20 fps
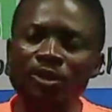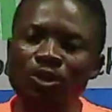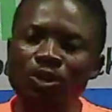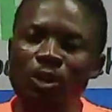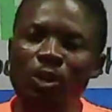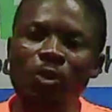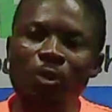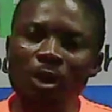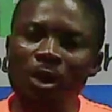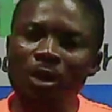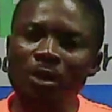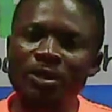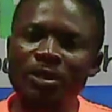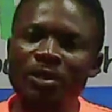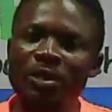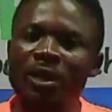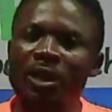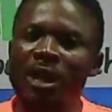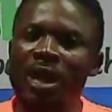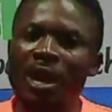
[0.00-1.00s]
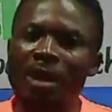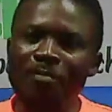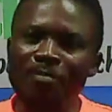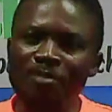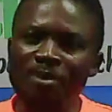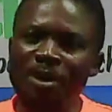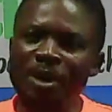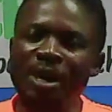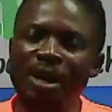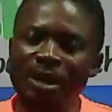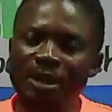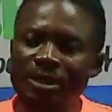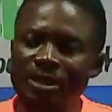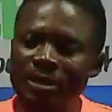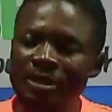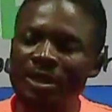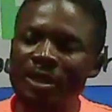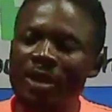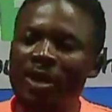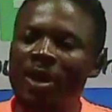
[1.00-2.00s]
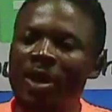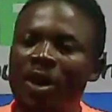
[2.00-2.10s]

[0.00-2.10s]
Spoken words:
towards a place